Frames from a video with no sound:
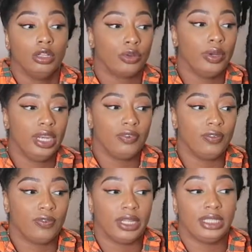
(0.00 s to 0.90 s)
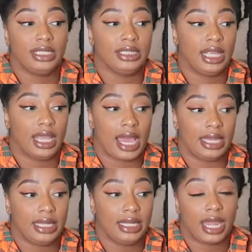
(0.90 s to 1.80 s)
3 different fundings that
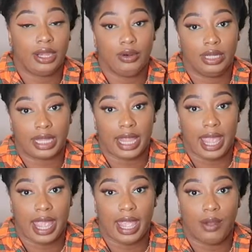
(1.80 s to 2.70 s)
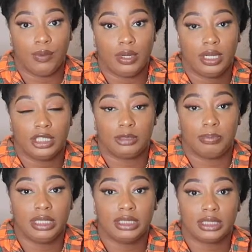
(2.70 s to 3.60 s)
I did not know that they had was
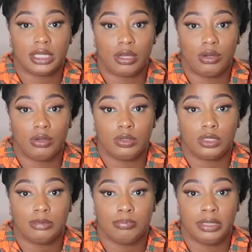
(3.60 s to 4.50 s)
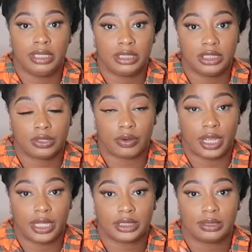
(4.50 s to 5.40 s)
business loans, business
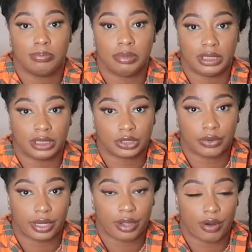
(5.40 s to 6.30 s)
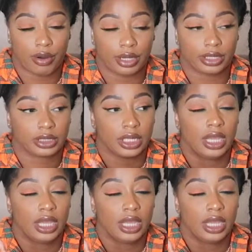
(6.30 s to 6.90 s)
grants, business credit cards.